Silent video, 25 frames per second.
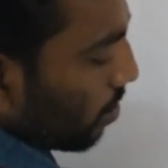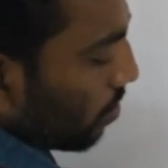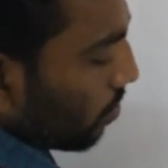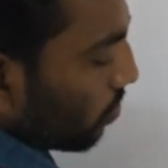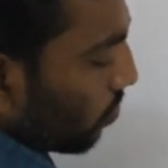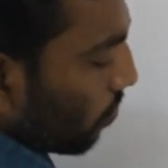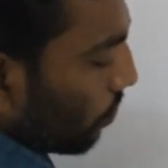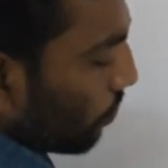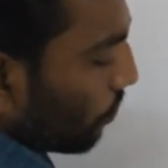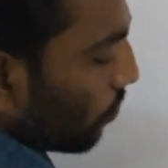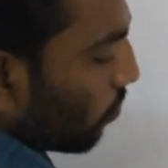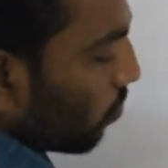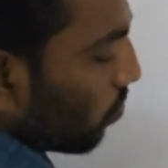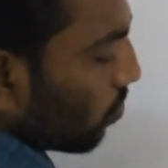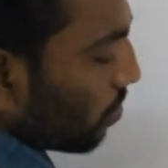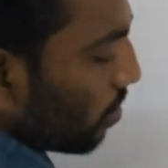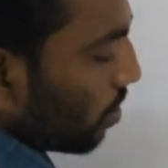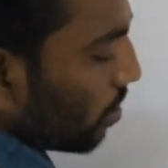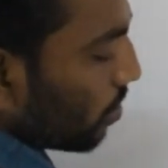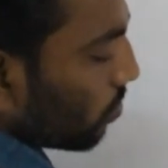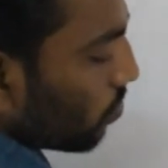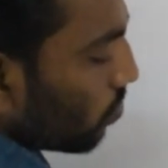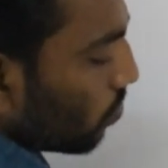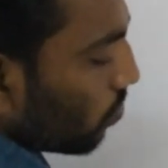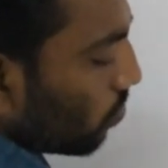So 4
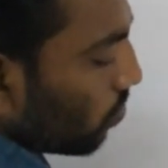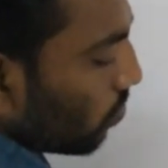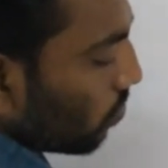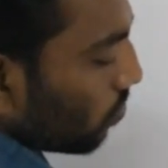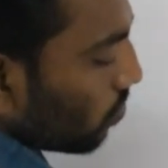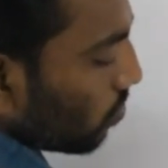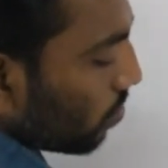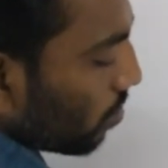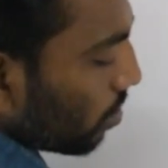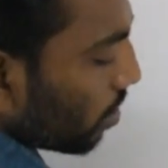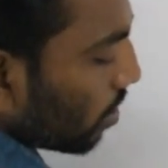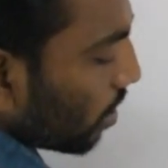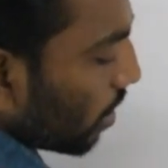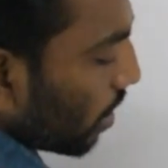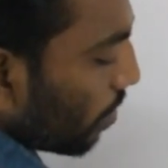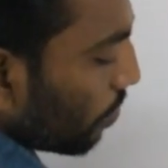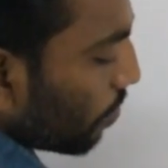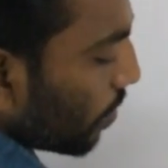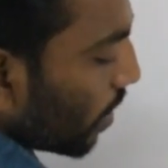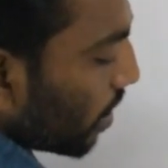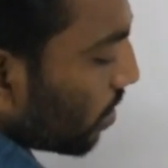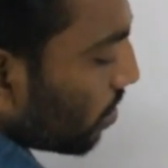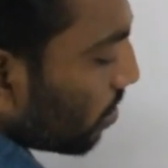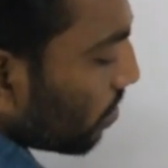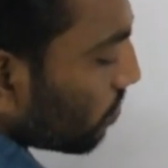into k
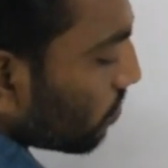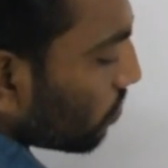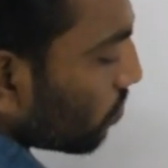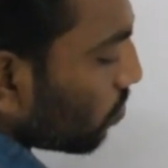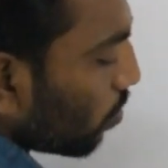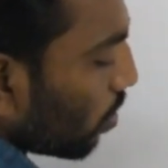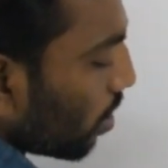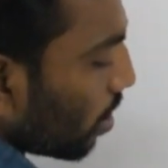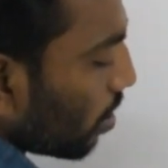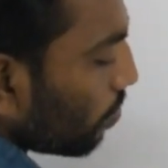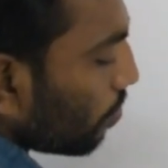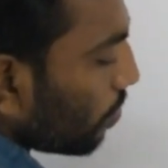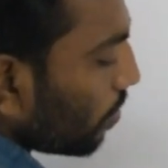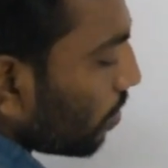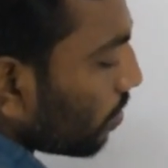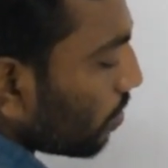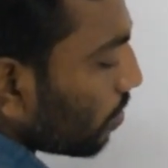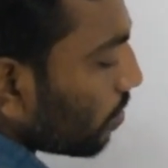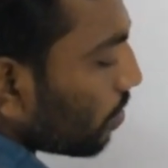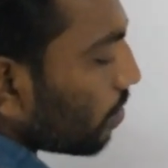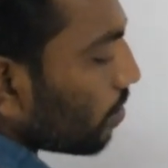minus 12